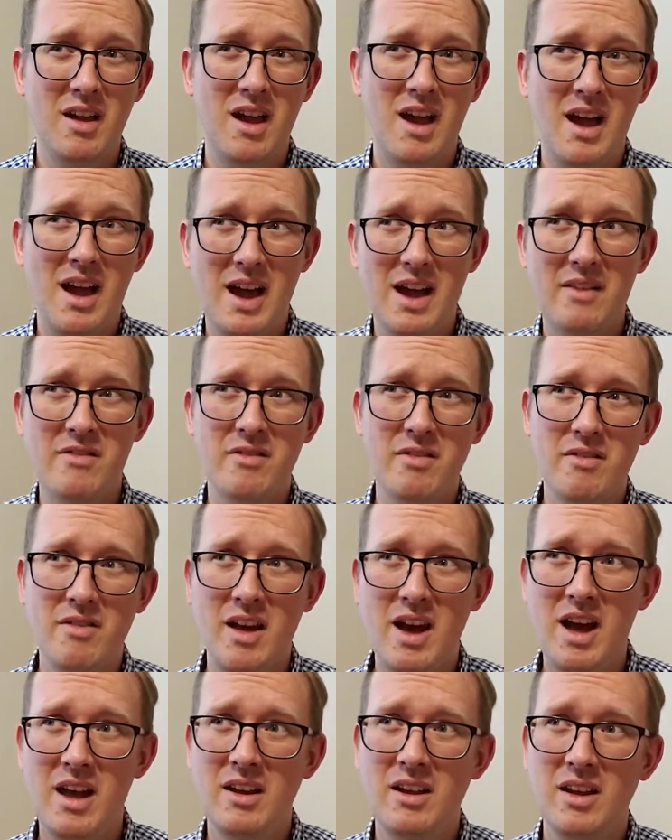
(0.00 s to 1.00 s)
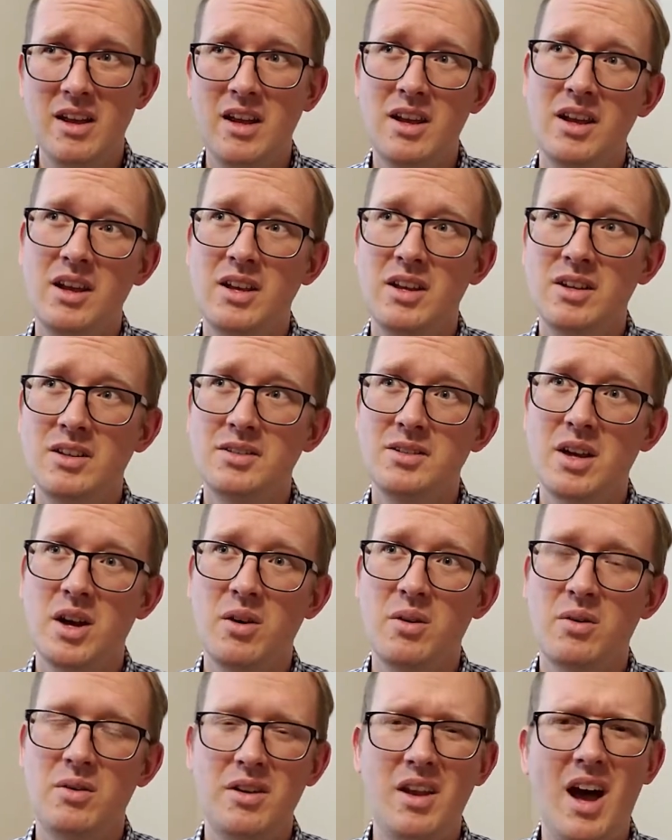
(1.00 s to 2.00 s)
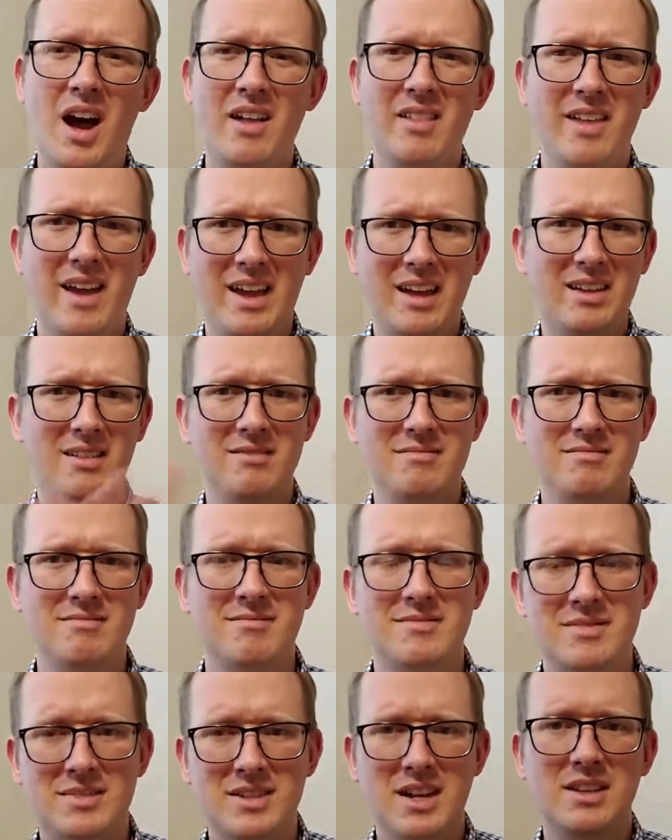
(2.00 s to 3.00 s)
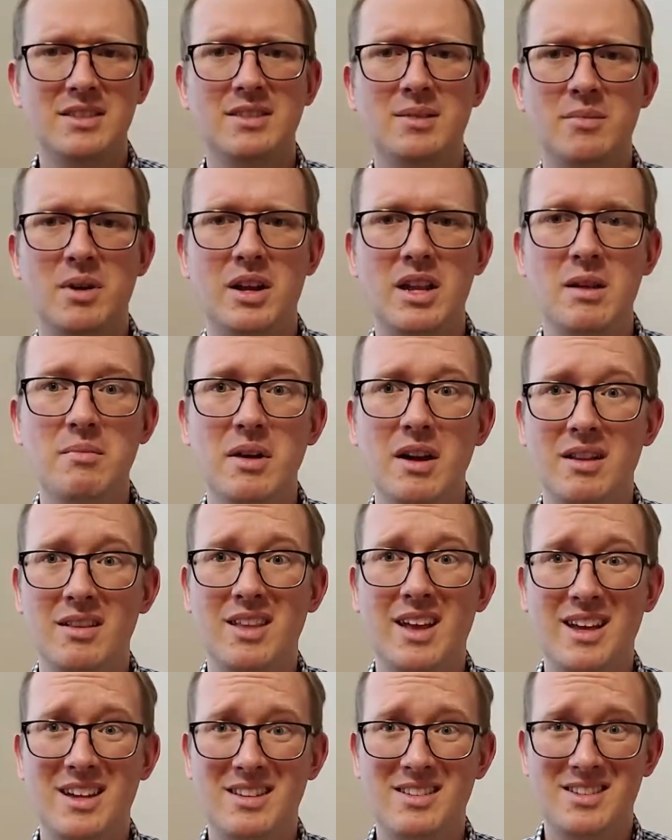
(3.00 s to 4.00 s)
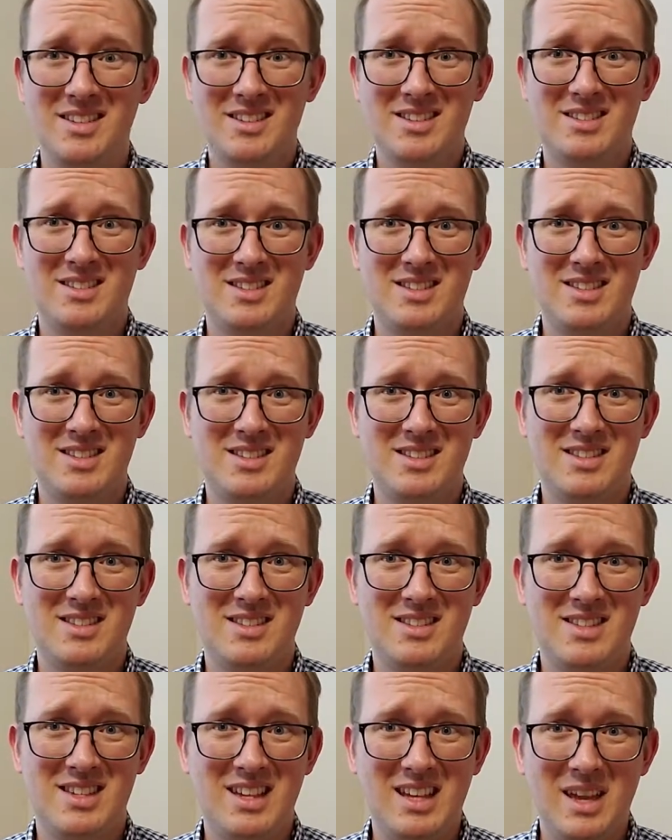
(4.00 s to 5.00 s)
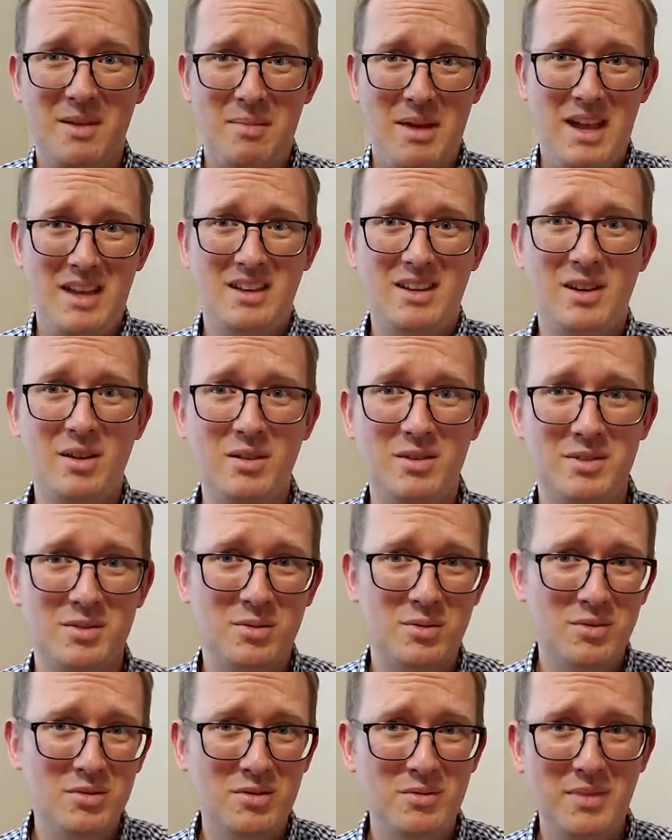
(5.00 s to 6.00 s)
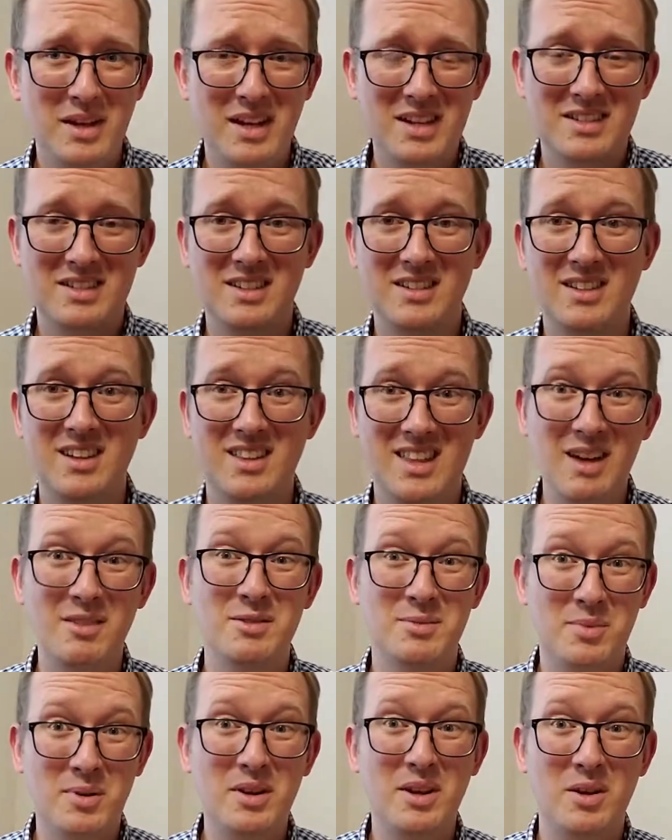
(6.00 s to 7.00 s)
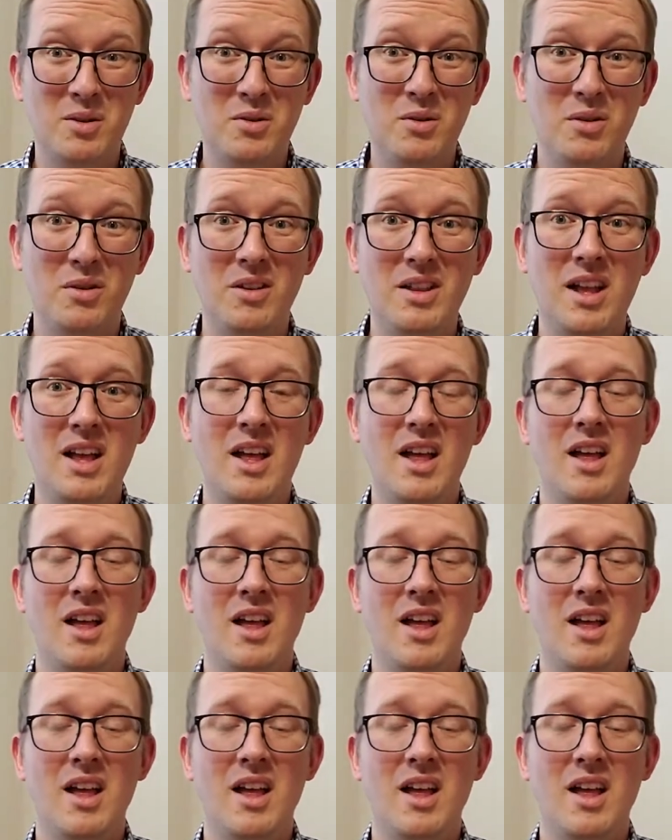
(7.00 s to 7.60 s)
after that. So not like tons of money, but like just to get paid to go to school, basically. That was pretty cool.